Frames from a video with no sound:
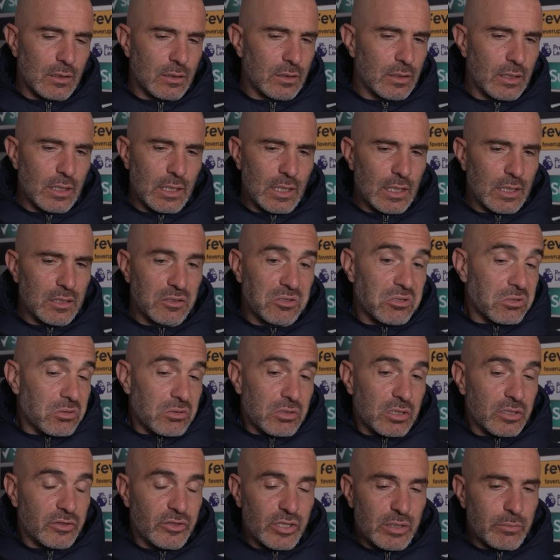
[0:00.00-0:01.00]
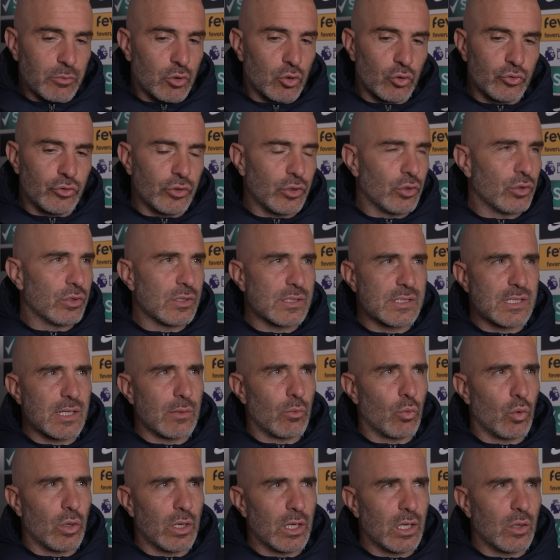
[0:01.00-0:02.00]
the team continued in the
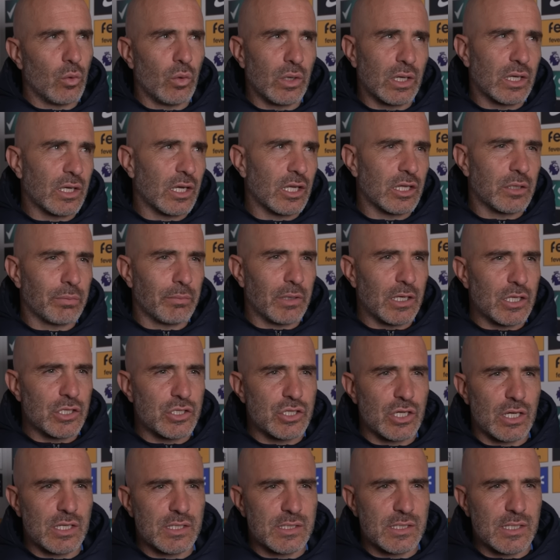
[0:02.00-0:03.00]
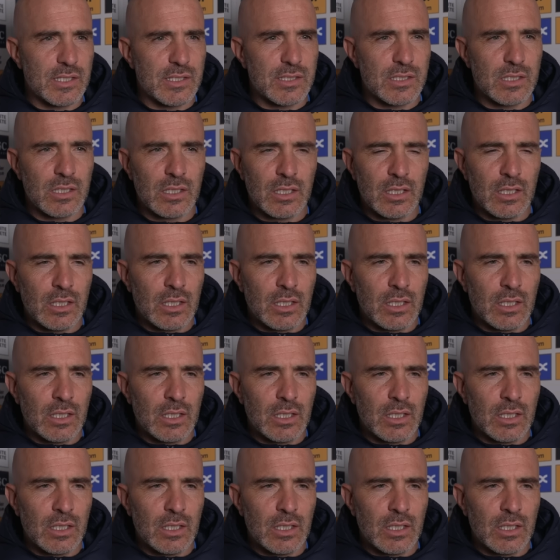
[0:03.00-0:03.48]
same way. We created many chances.